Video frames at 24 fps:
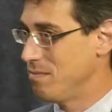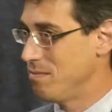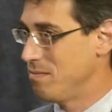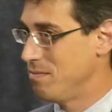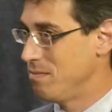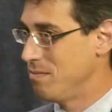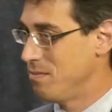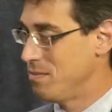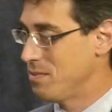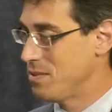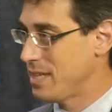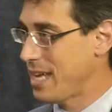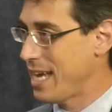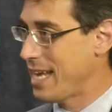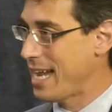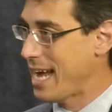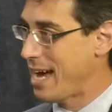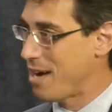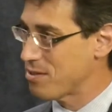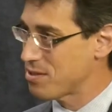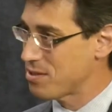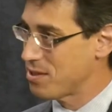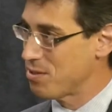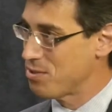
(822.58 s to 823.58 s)
State
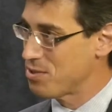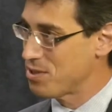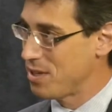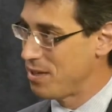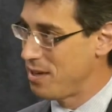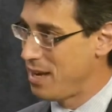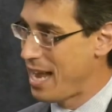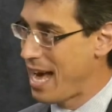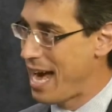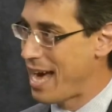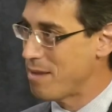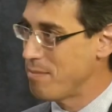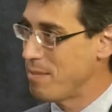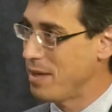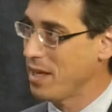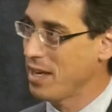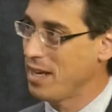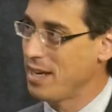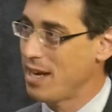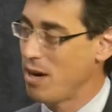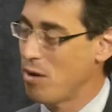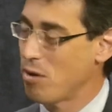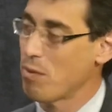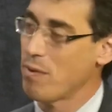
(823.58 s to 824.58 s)
House, there's a $9
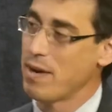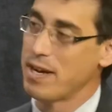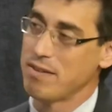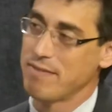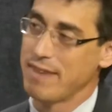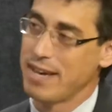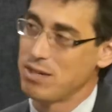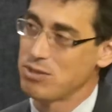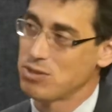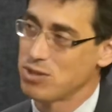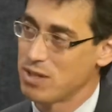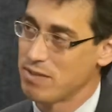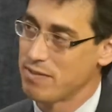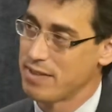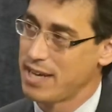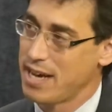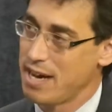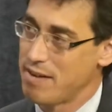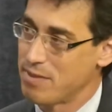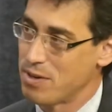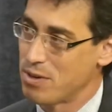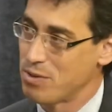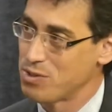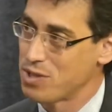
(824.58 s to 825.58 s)
million renovation of the
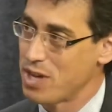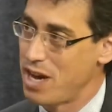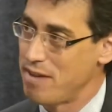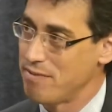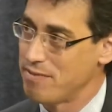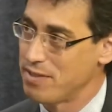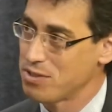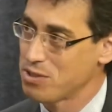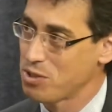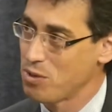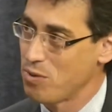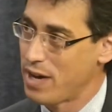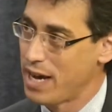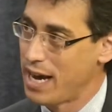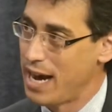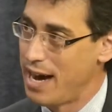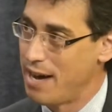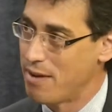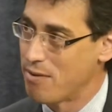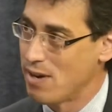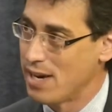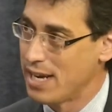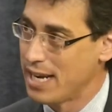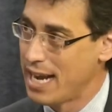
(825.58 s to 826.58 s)
governor's office going
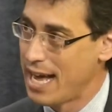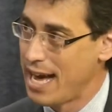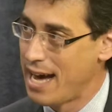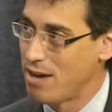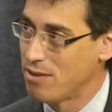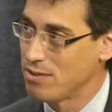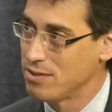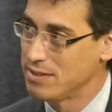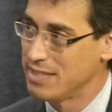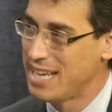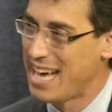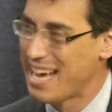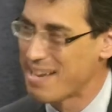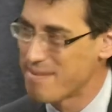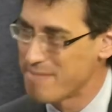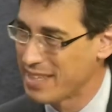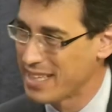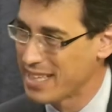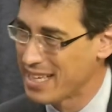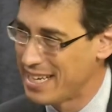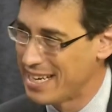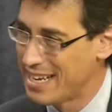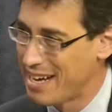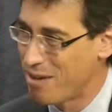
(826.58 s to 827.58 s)
on right now. $9
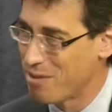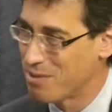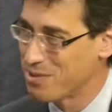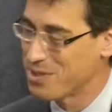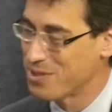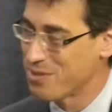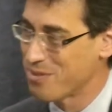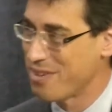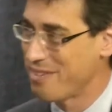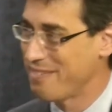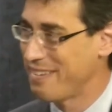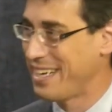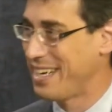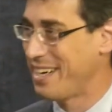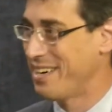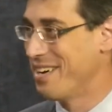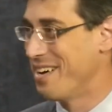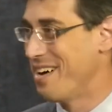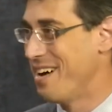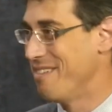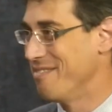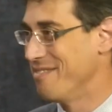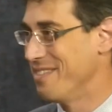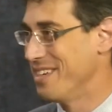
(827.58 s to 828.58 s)
million to renovate an
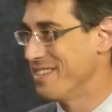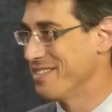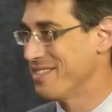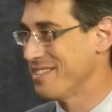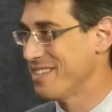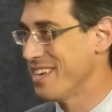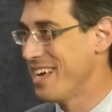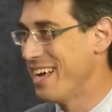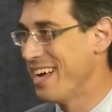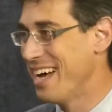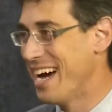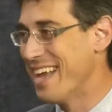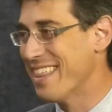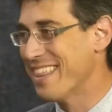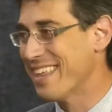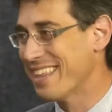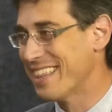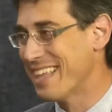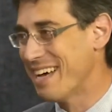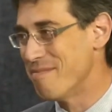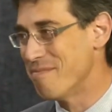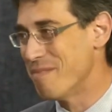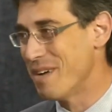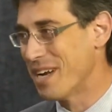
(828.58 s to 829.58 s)
office. I think
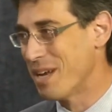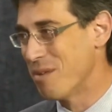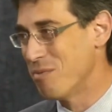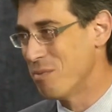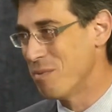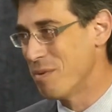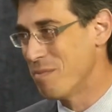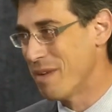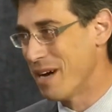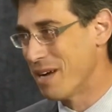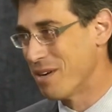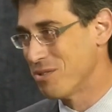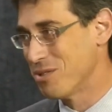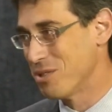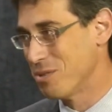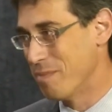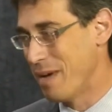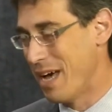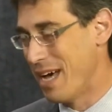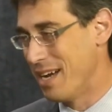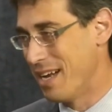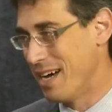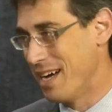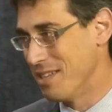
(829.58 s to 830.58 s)
that money would be better
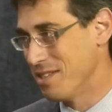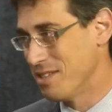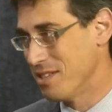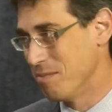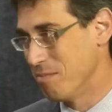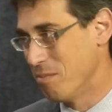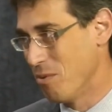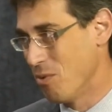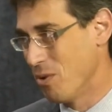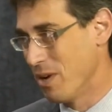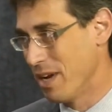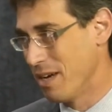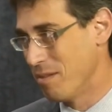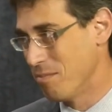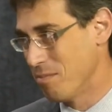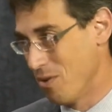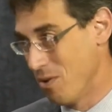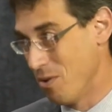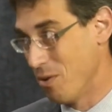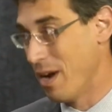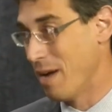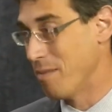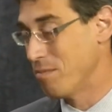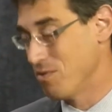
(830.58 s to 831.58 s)
spent on supporting
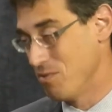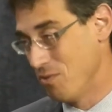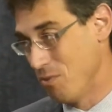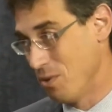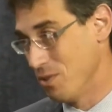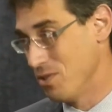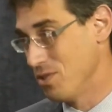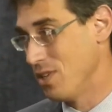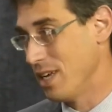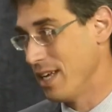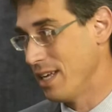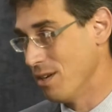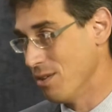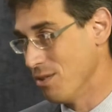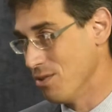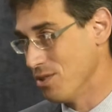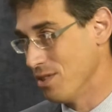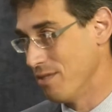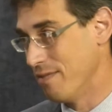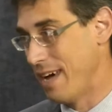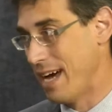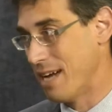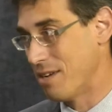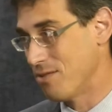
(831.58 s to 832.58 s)
programs for seniors
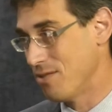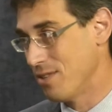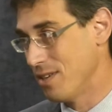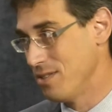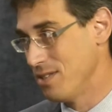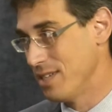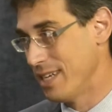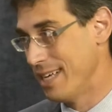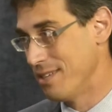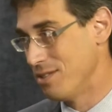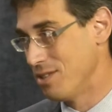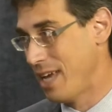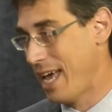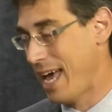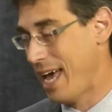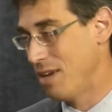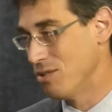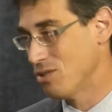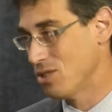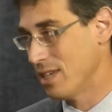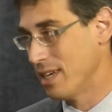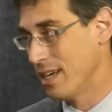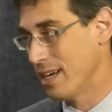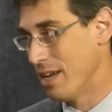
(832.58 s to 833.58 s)
and veterans and
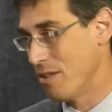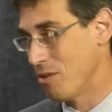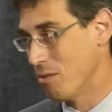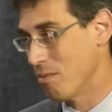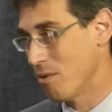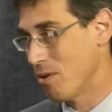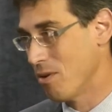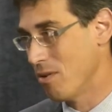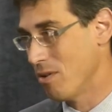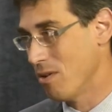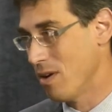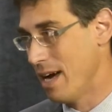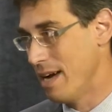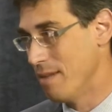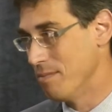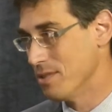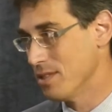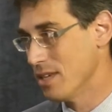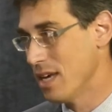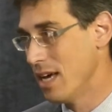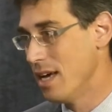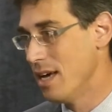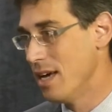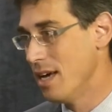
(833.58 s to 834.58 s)
education and other programs.
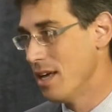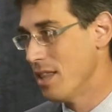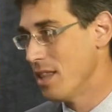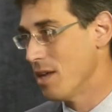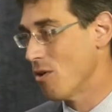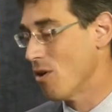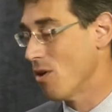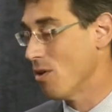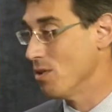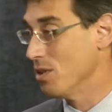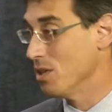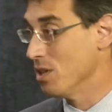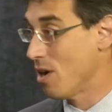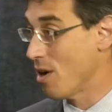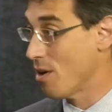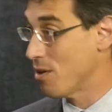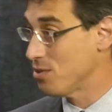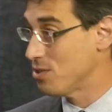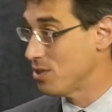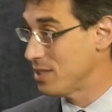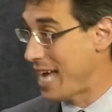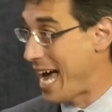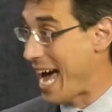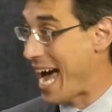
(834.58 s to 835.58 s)
There are
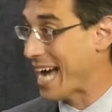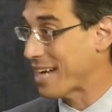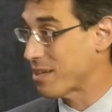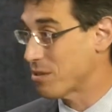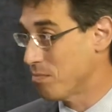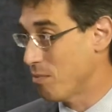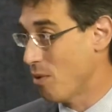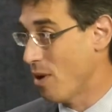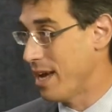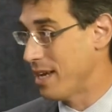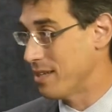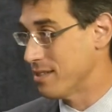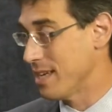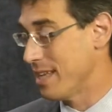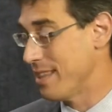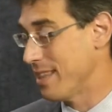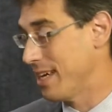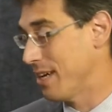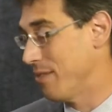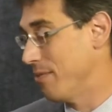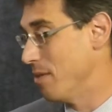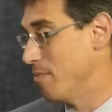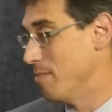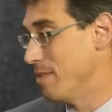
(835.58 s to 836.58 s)
large tax breaks. I
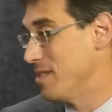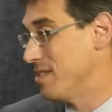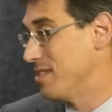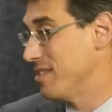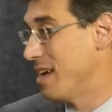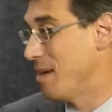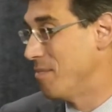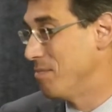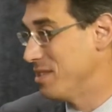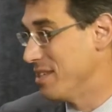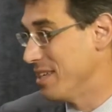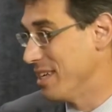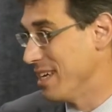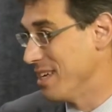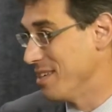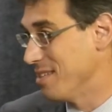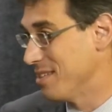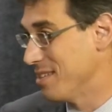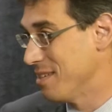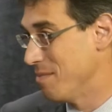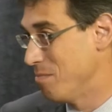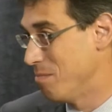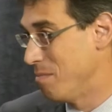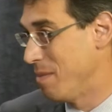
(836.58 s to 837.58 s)
think of them as subsidies
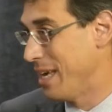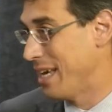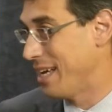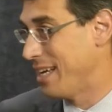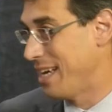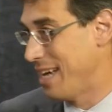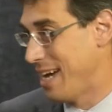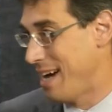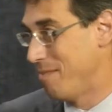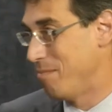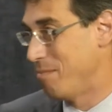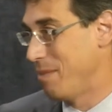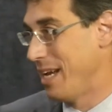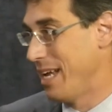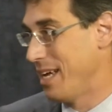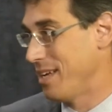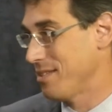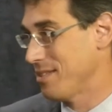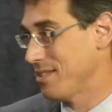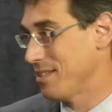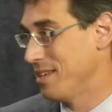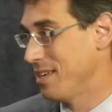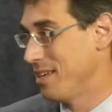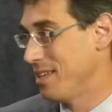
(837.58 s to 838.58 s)
to big
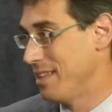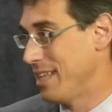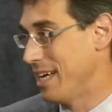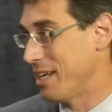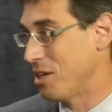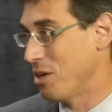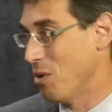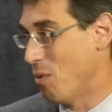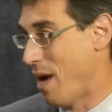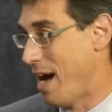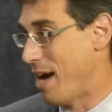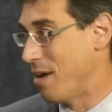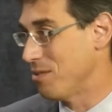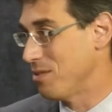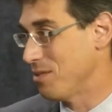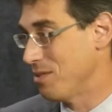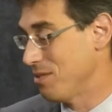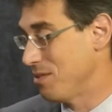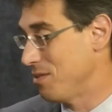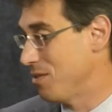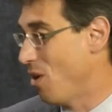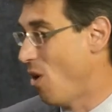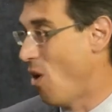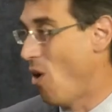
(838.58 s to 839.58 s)
companies that go out
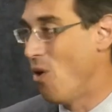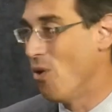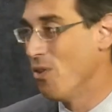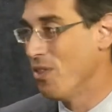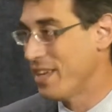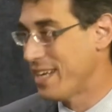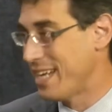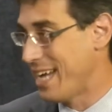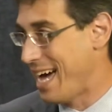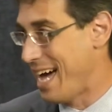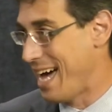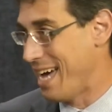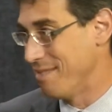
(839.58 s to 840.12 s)
all the time.